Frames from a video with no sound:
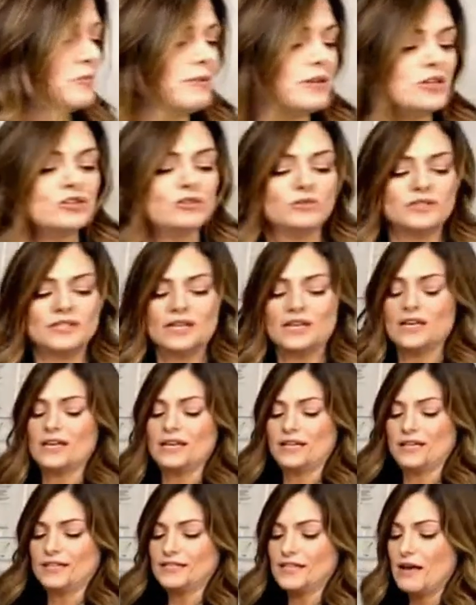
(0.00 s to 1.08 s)
to be using
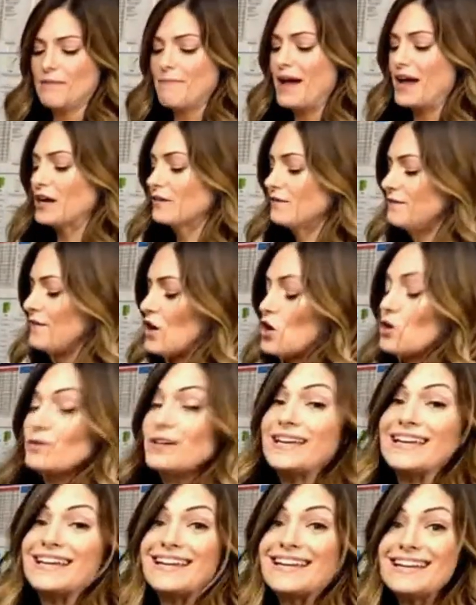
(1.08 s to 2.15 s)
is a
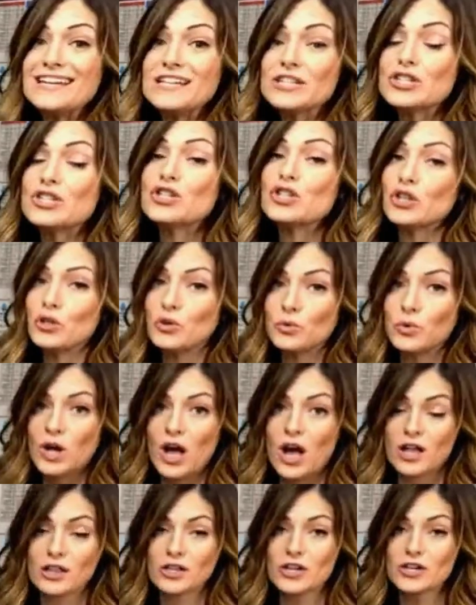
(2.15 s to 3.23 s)
megaphone. It is two
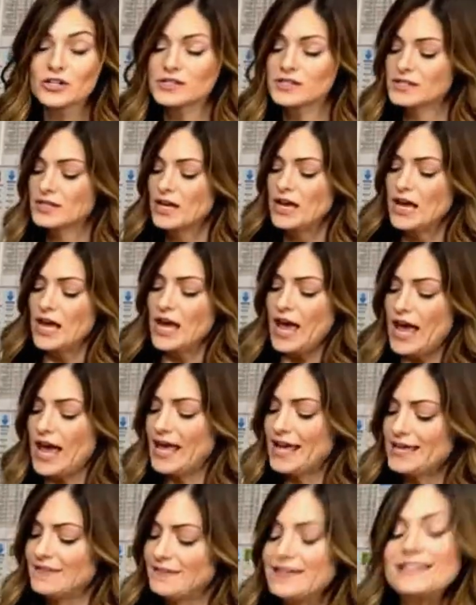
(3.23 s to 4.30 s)
colors,
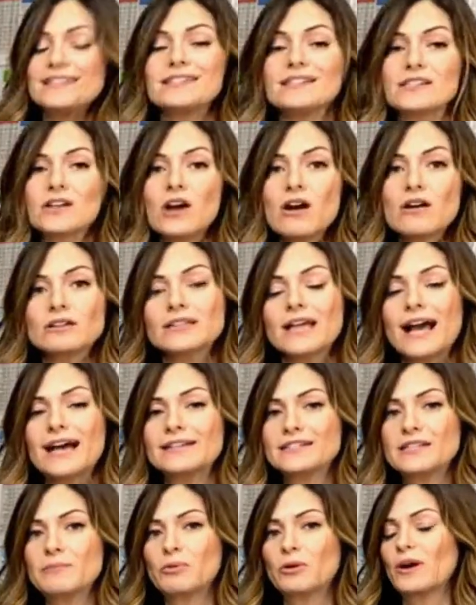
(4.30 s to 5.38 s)
and this is our
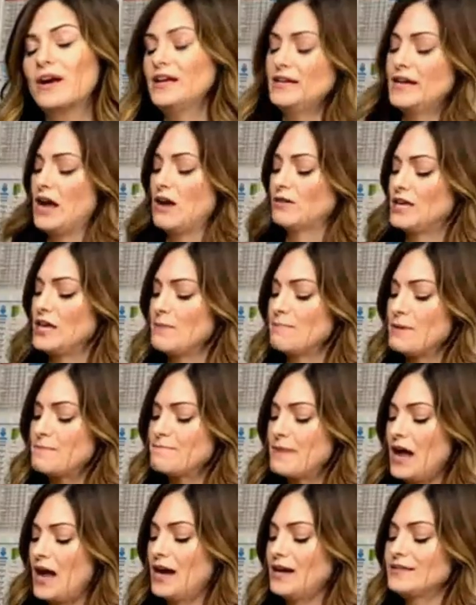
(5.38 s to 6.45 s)
ElastiPrint. Now, keep
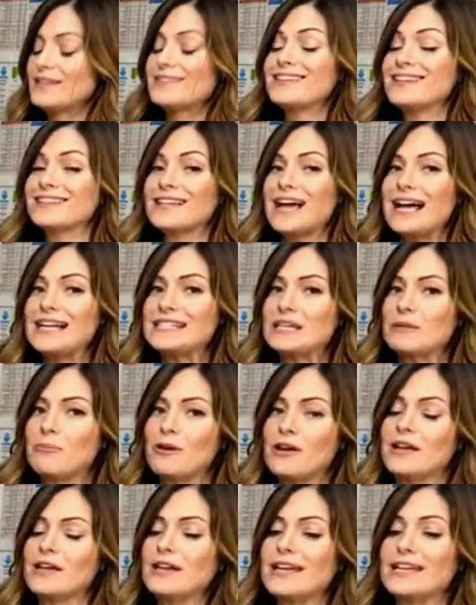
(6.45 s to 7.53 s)
in mind that the
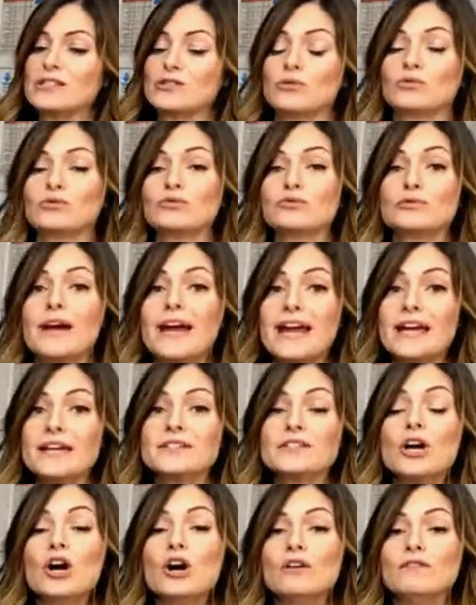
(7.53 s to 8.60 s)
ElastiPrint is great
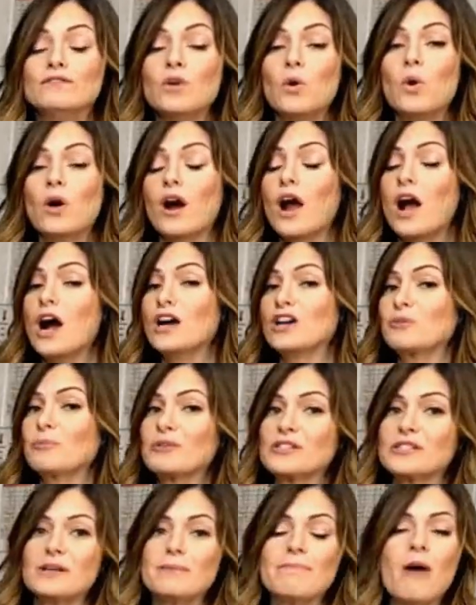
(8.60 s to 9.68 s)
for one hundred
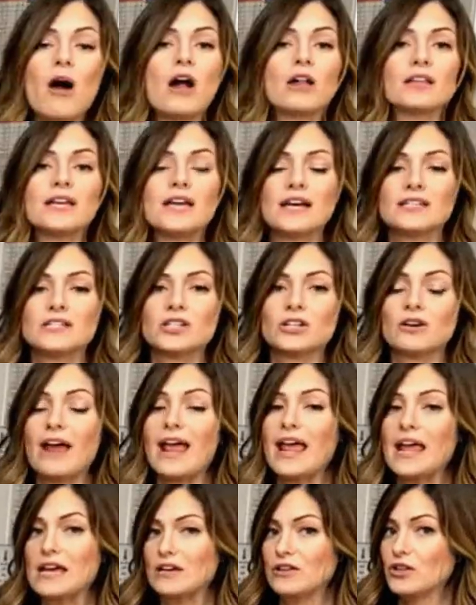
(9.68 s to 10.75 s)
percent polyester
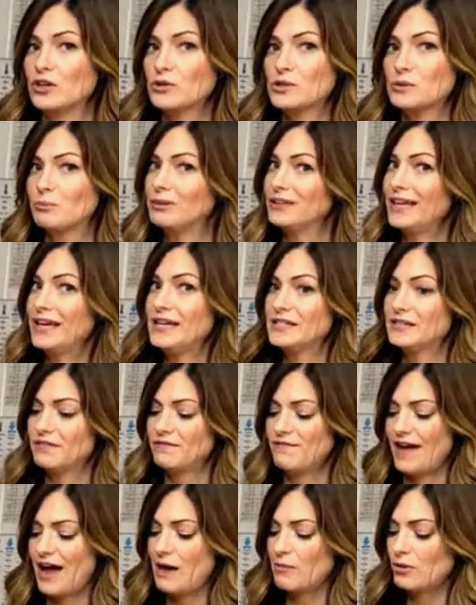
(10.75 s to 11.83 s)
and those blend
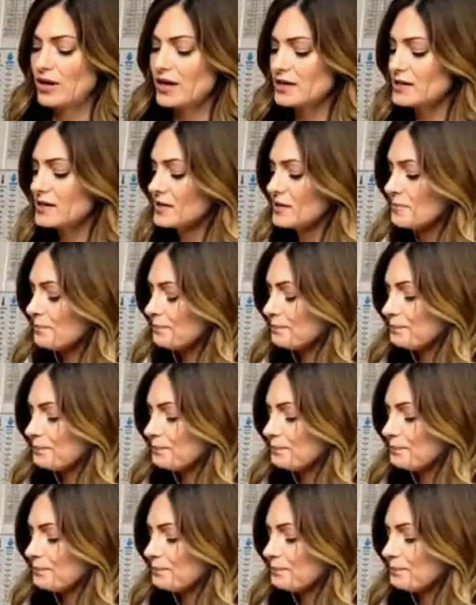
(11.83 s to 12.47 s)
fabrics.